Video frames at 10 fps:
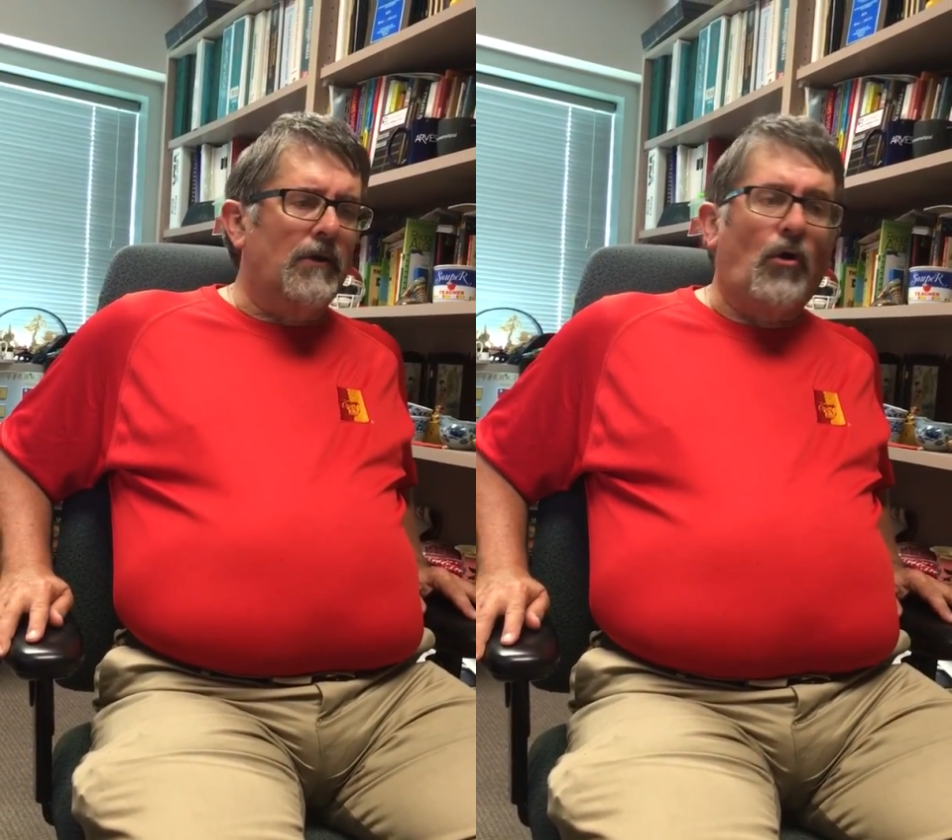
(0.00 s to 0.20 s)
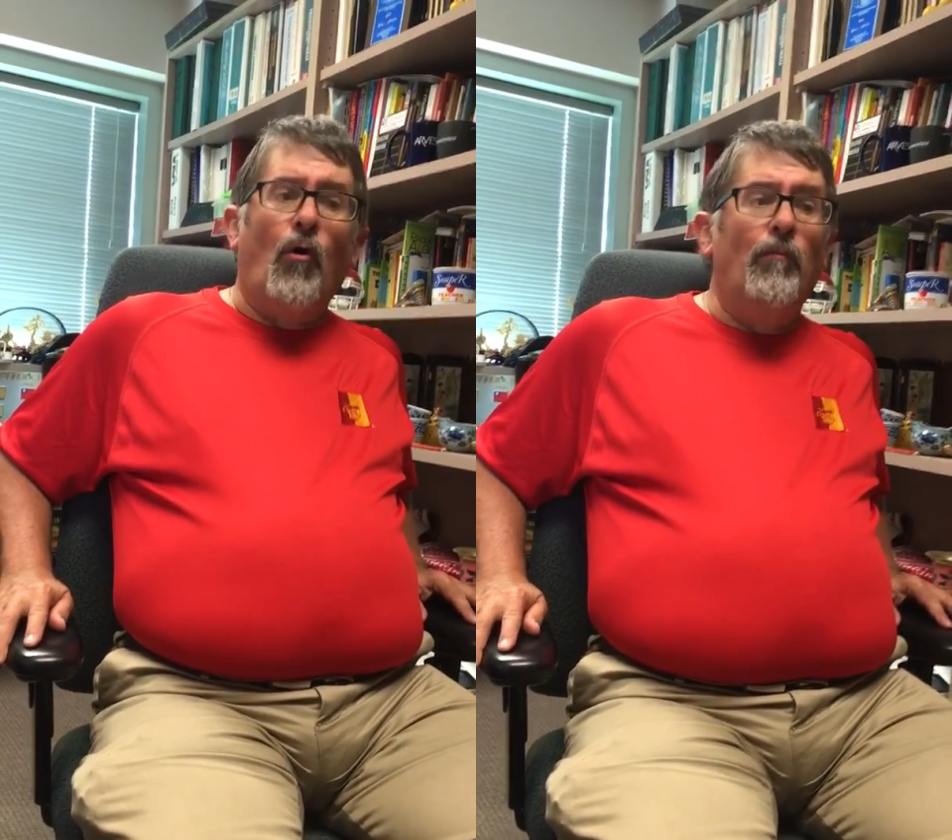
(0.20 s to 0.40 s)

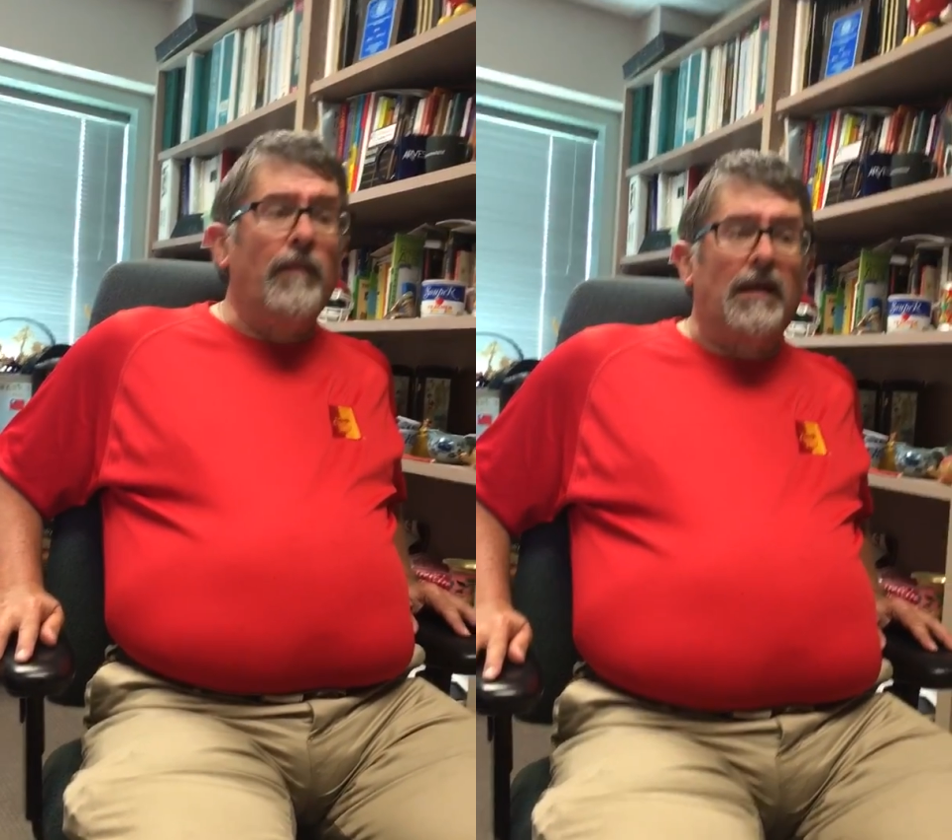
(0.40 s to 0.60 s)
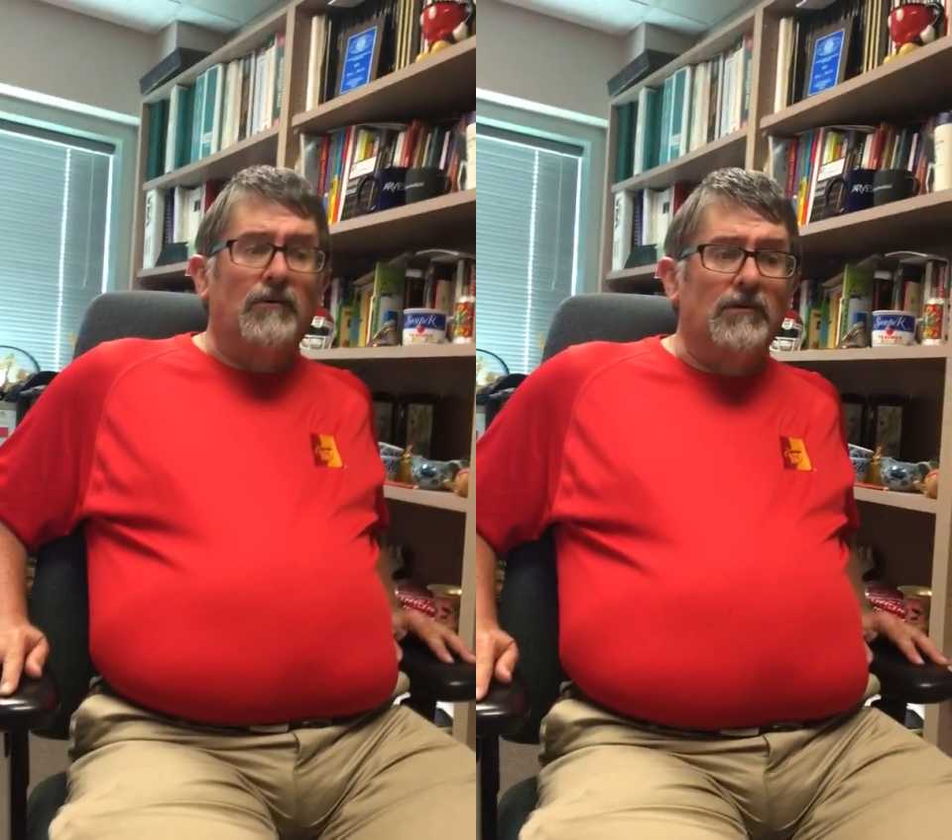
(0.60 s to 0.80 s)
gold
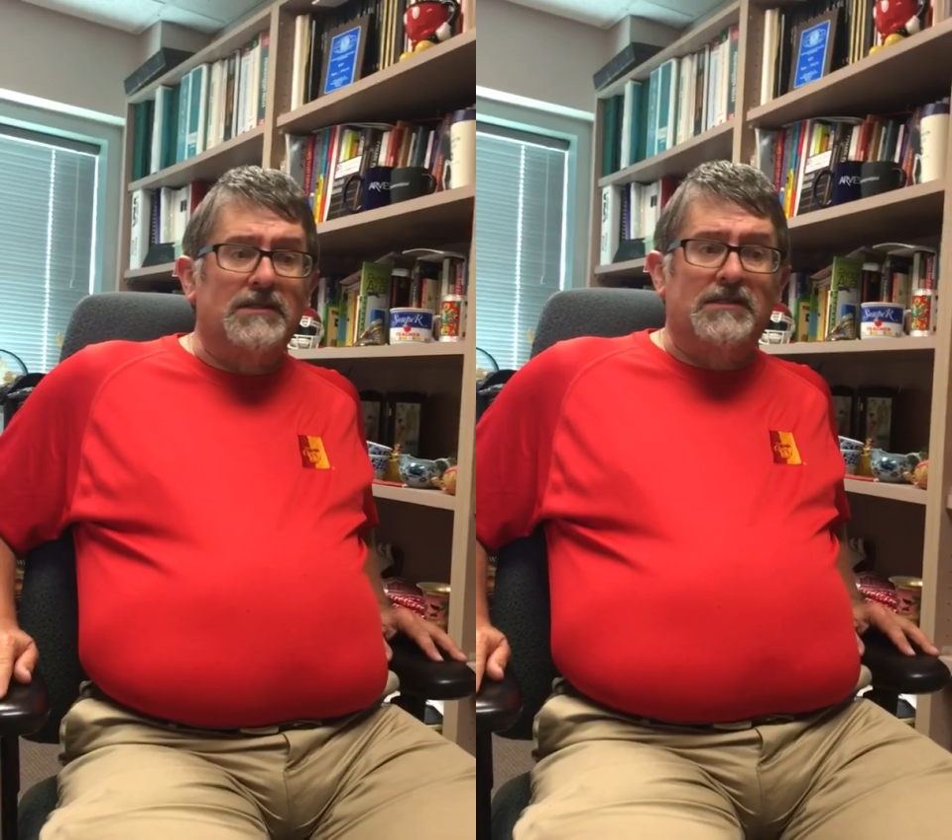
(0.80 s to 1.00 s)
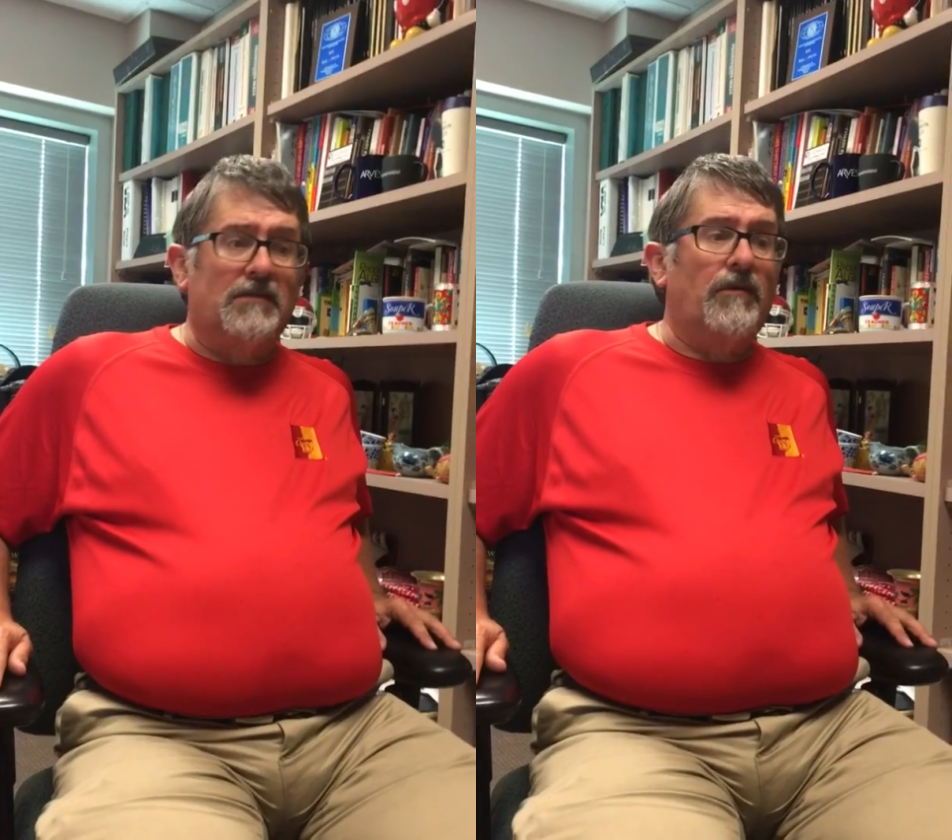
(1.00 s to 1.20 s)

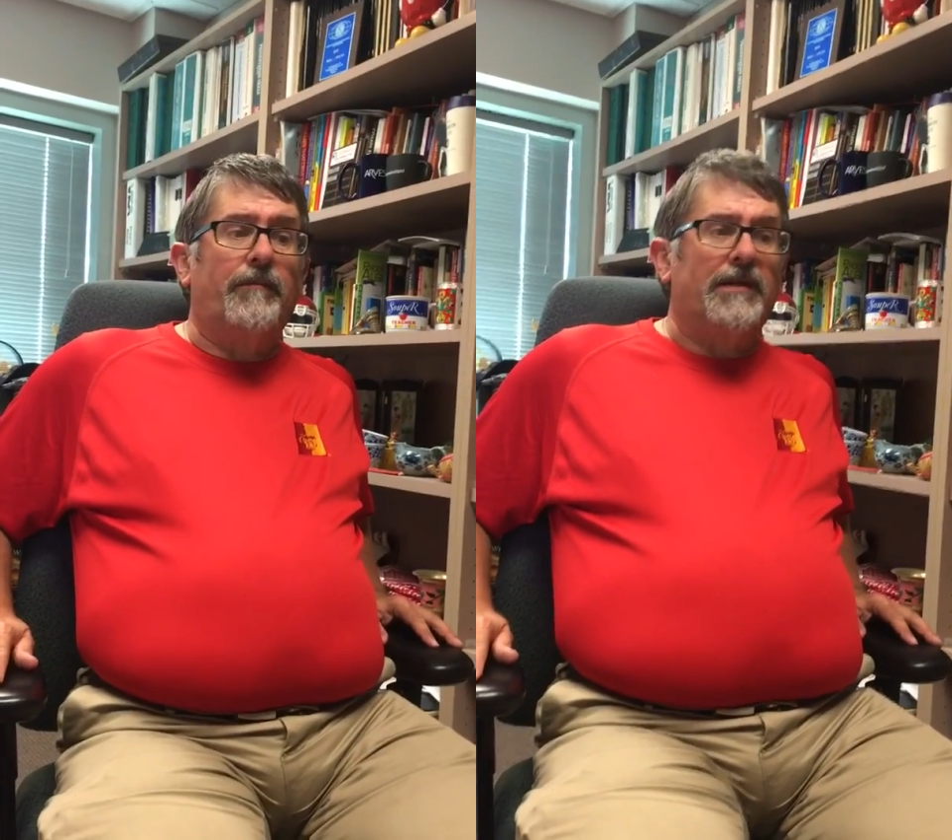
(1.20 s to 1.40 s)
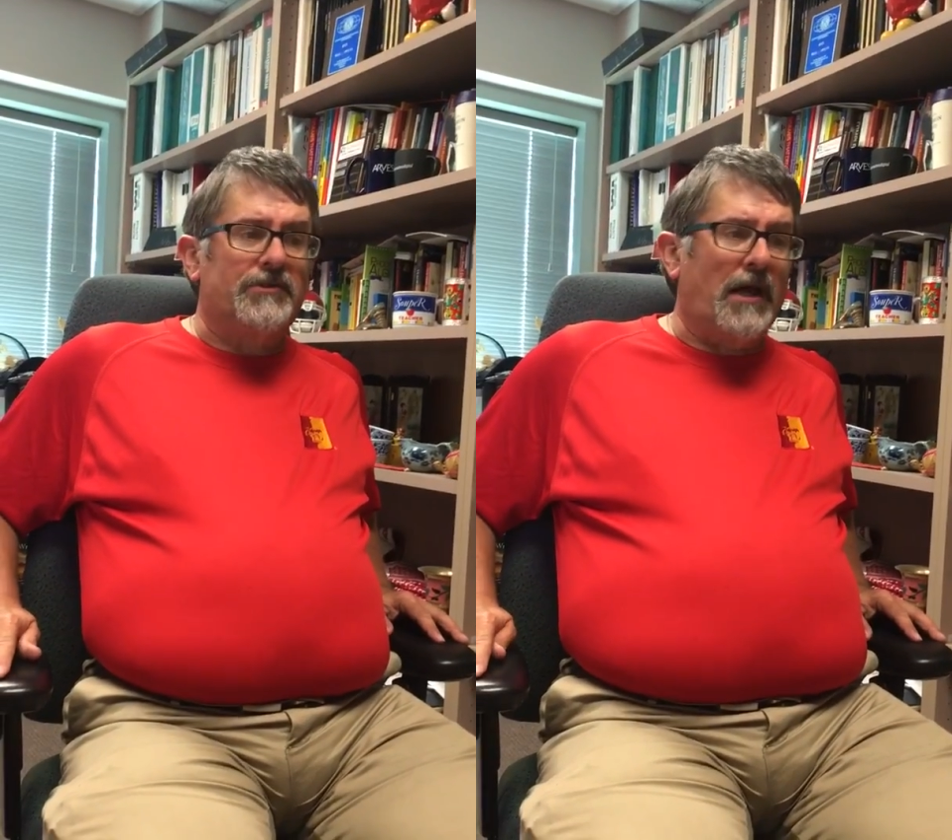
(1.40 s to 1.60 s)
medalists,
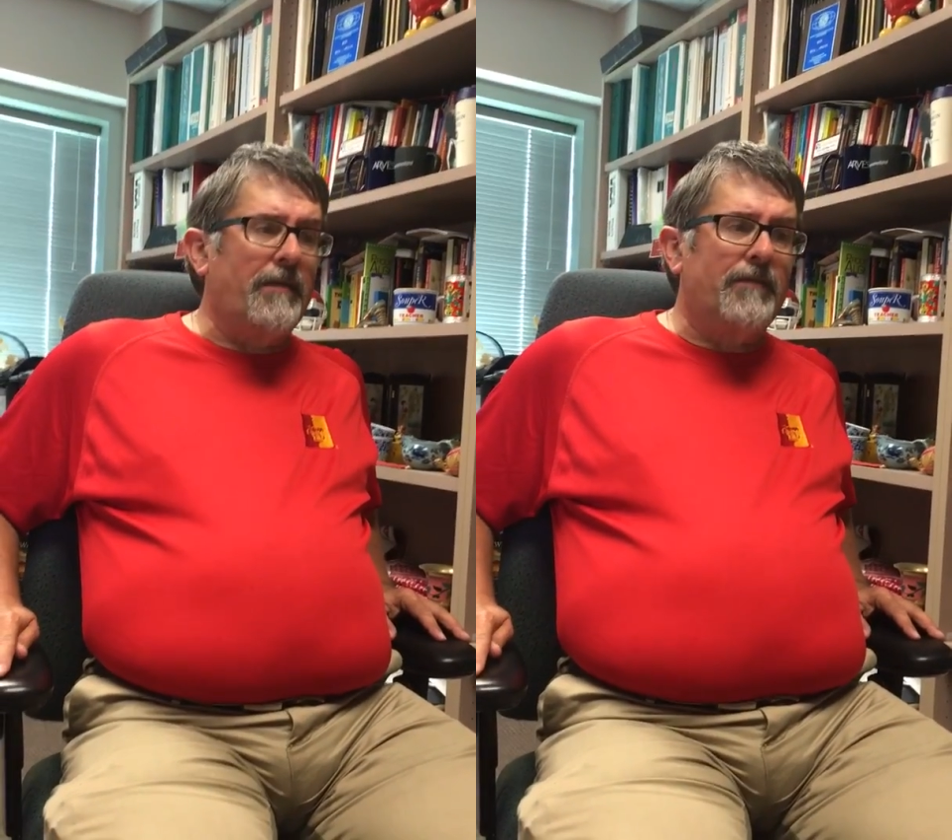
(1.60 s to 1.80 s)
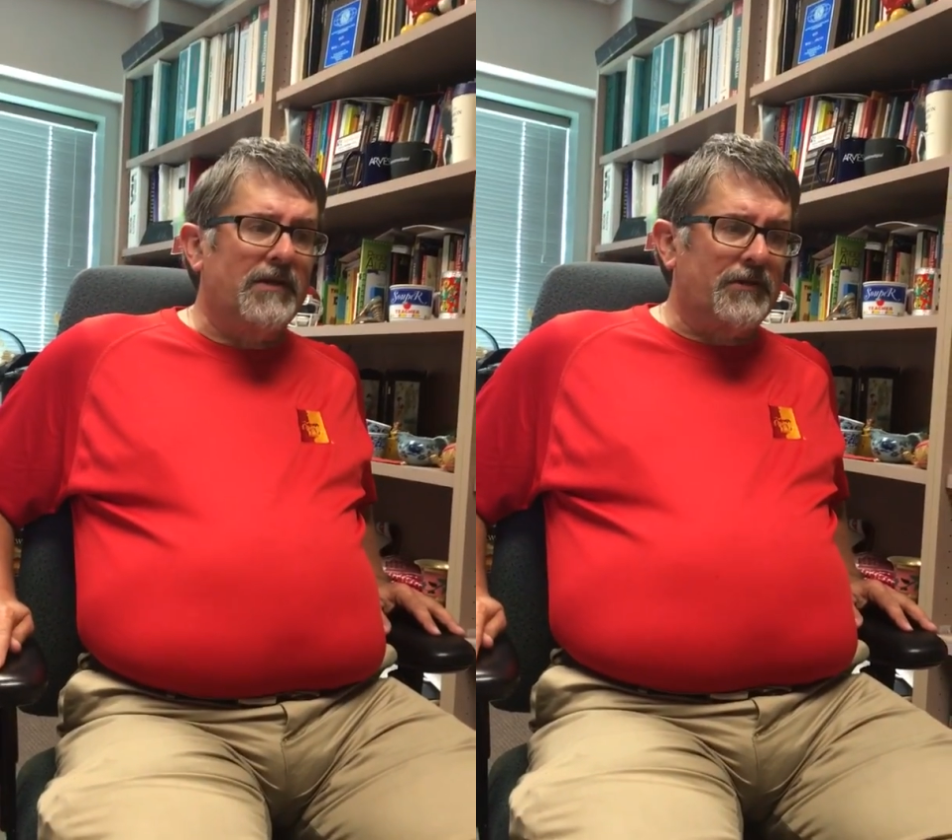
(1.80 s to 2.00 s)
Olympic
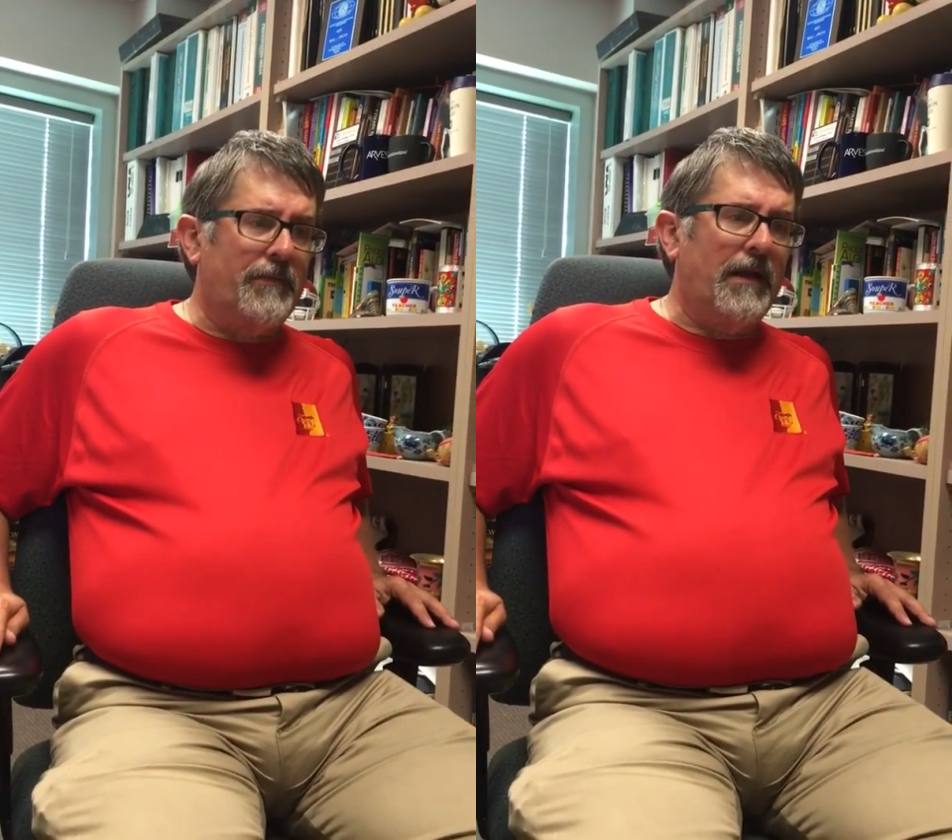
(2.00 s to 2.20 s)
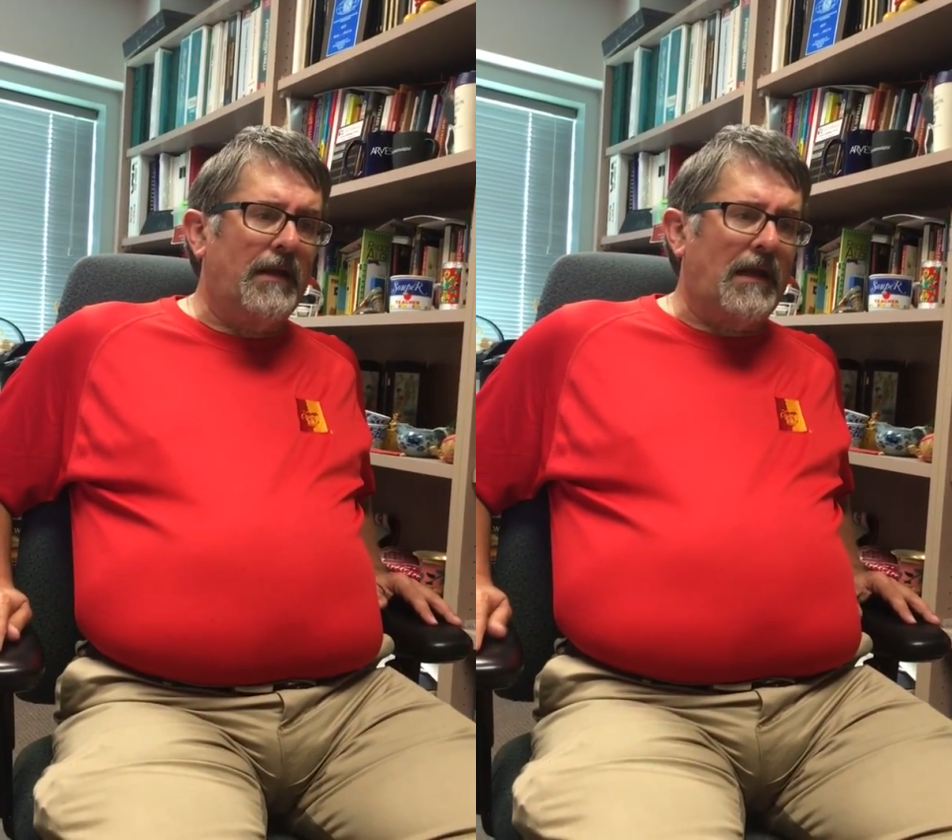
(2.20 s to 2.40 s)
champions
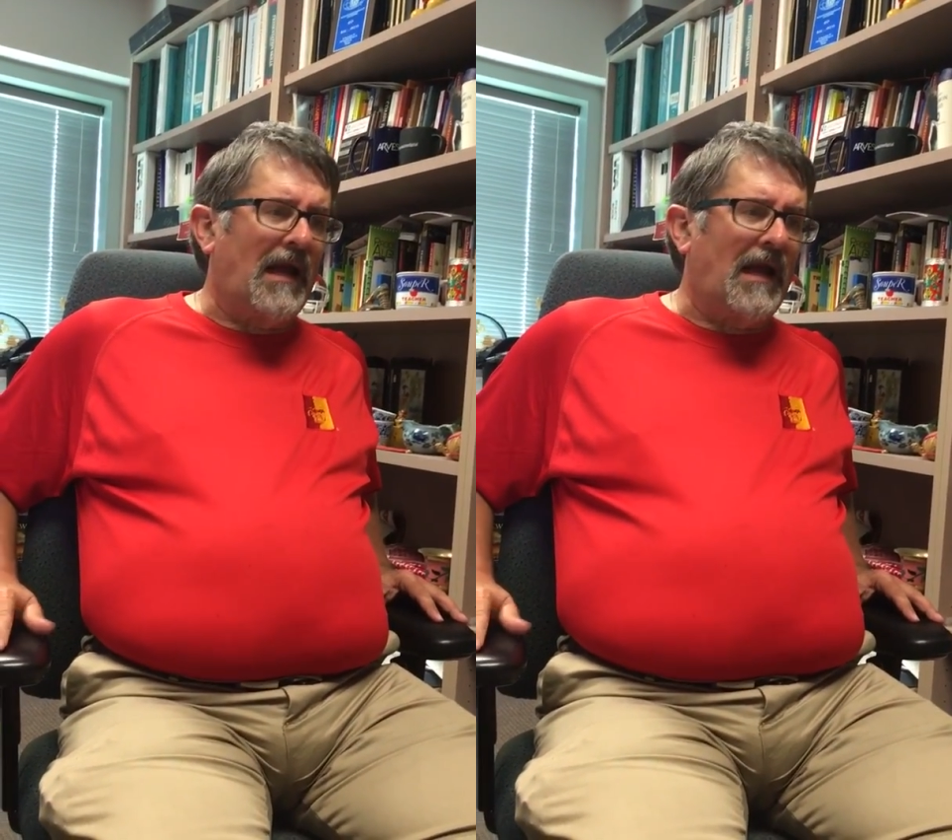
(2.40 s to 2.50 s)
speak.